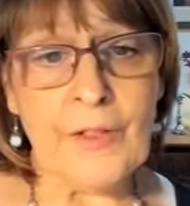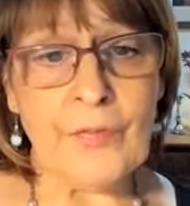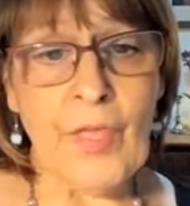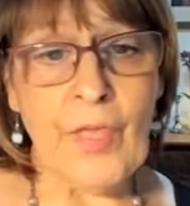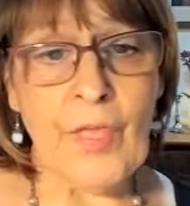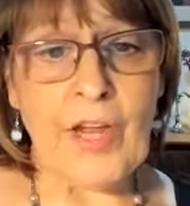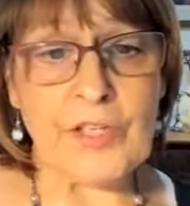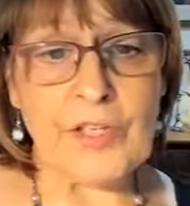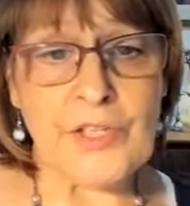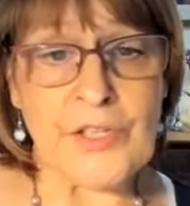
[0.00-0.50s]

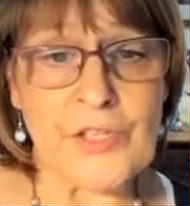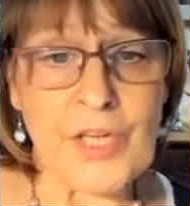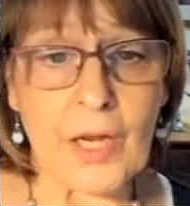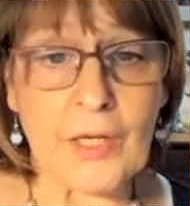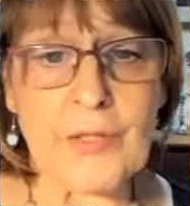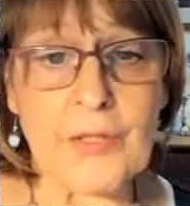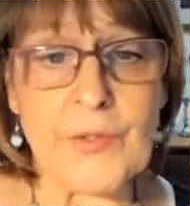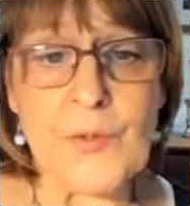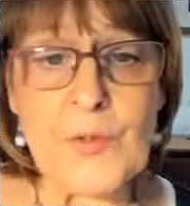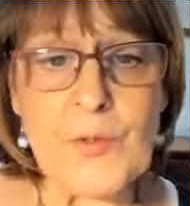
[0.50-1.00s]
They are
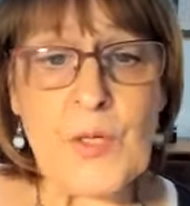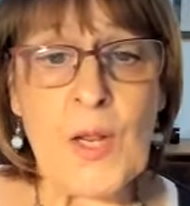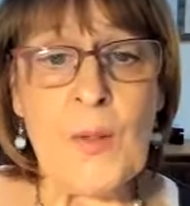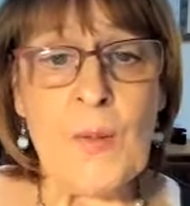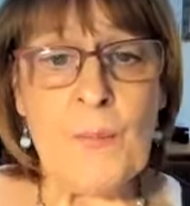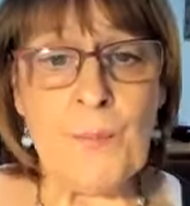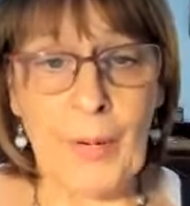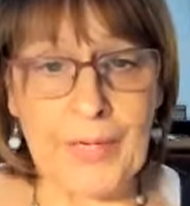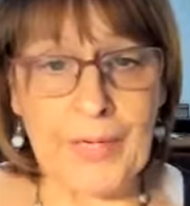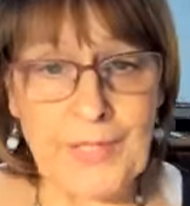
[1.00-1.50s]
sons
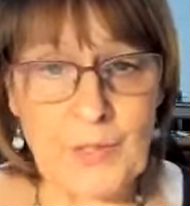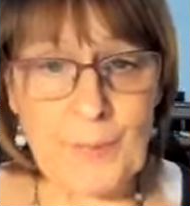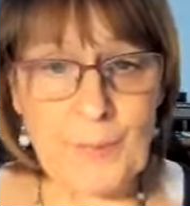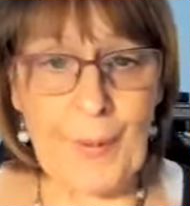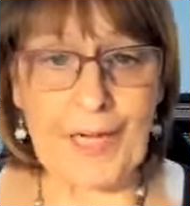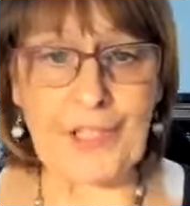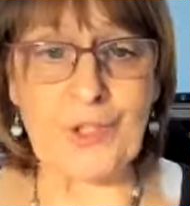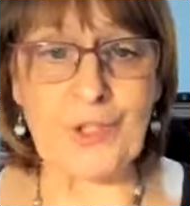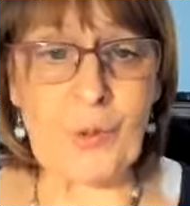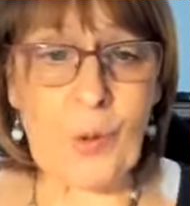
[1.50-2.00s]
by
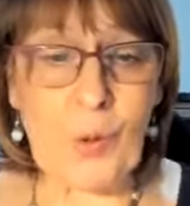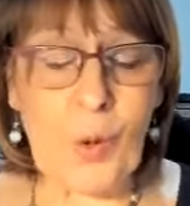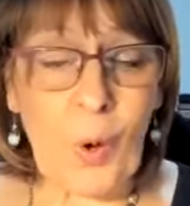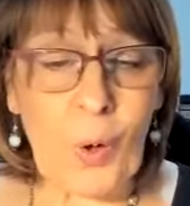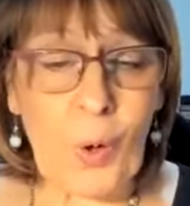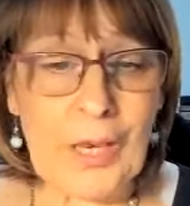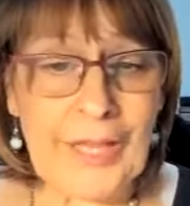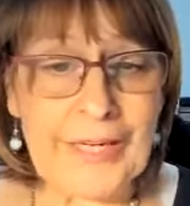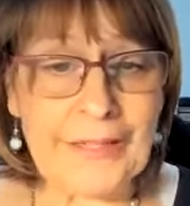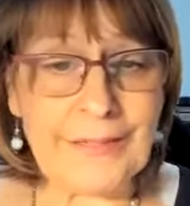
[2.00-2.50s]
special
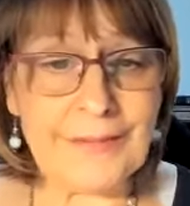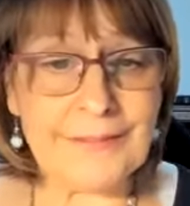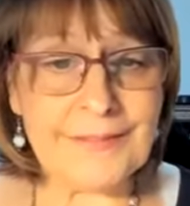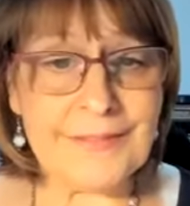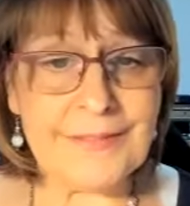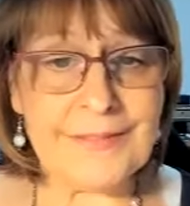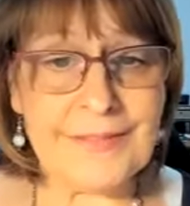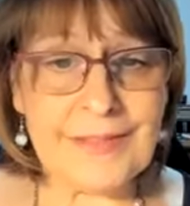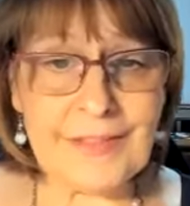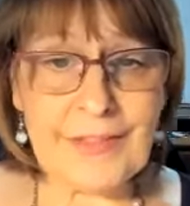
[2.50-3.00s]
calling,
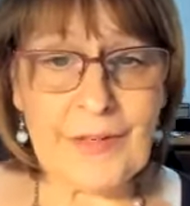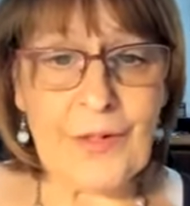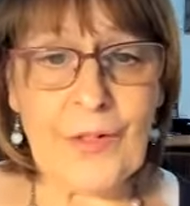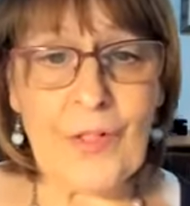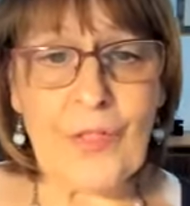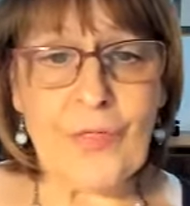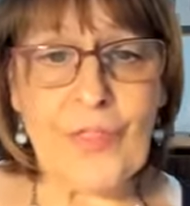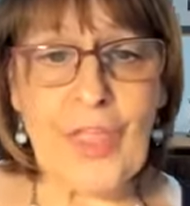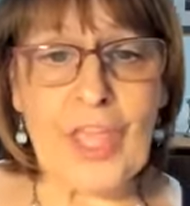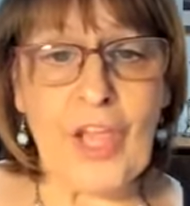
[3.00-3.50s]

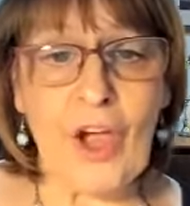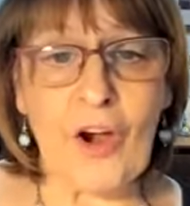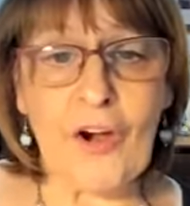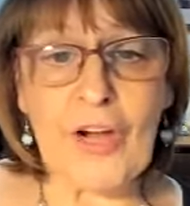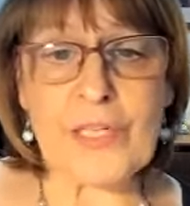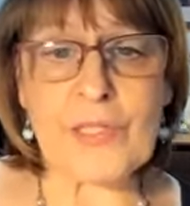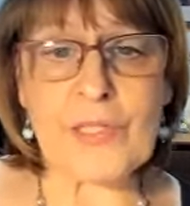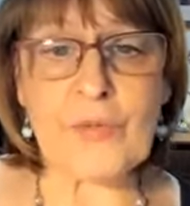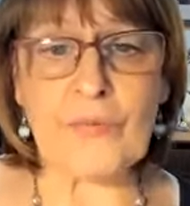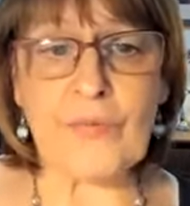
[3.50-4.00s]
they are
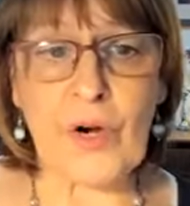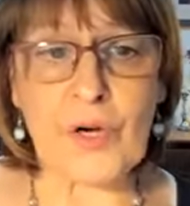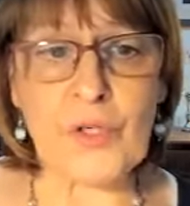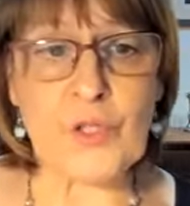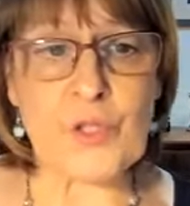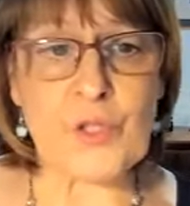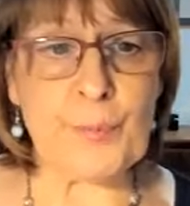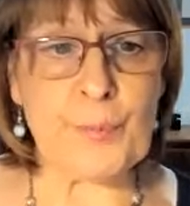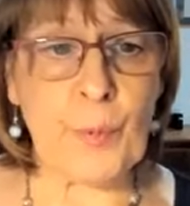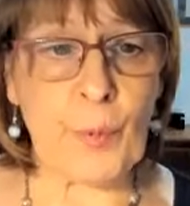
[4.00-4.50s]
his
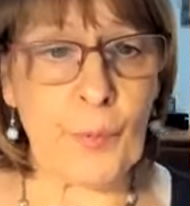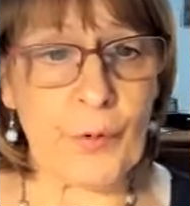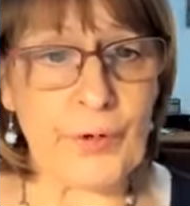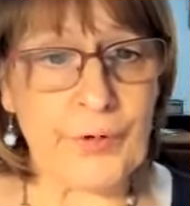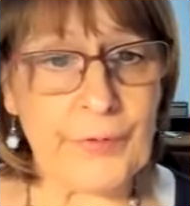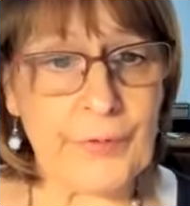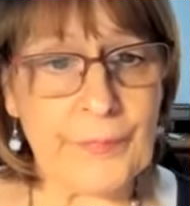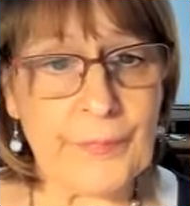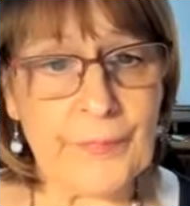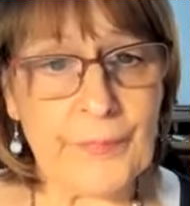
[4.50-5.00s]

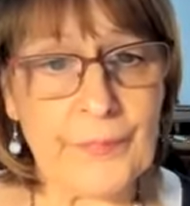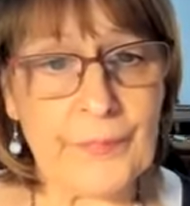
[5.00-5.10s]
firstborn.